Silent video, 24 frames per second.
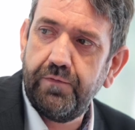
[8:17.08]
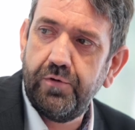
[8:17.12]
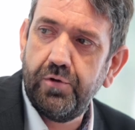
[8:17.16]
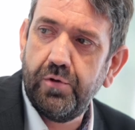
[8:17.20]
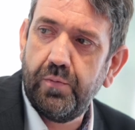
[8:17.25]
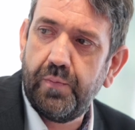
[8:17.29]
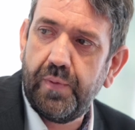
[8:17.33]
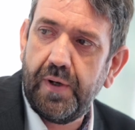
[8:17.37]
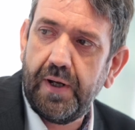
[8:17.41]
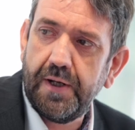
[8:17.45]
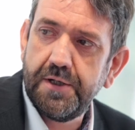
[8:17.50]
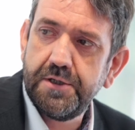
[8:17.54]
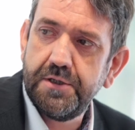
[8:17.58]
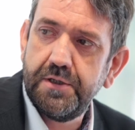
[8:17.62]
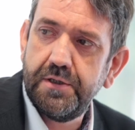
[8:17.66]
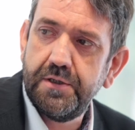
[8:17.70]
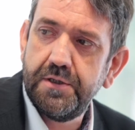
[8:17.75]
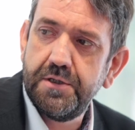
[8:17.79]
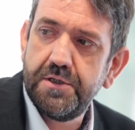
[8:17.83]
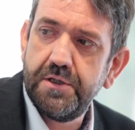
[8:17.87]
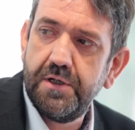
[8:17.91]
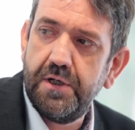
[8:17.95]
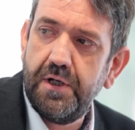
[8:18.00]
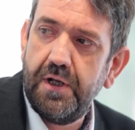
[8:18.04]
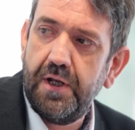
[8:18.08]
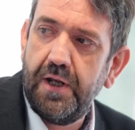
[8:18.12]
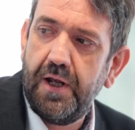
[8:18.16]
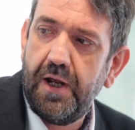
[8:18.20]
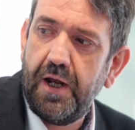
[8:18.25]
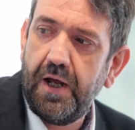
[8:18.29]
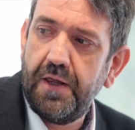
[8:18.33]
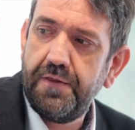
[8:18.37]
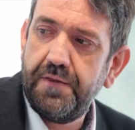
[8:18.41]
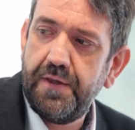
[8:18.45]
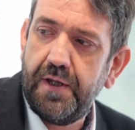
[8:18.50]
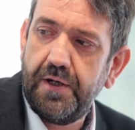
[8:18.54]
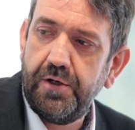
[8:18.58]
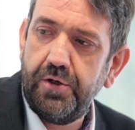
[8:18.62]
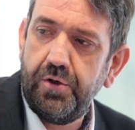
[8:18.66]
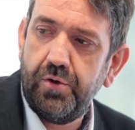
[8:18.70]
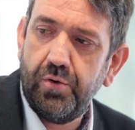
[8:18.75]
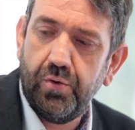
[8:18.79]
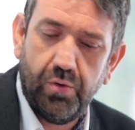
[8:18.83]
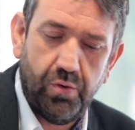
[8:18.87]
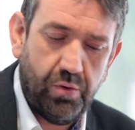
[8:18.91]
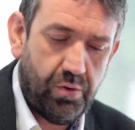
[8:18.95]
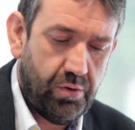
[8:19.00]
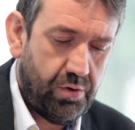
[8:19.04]
of your patent, and then
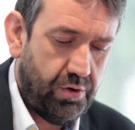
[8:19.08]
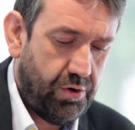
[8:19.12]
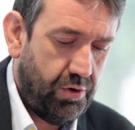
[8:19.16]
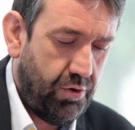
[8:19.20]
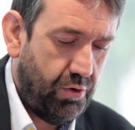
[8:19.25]
your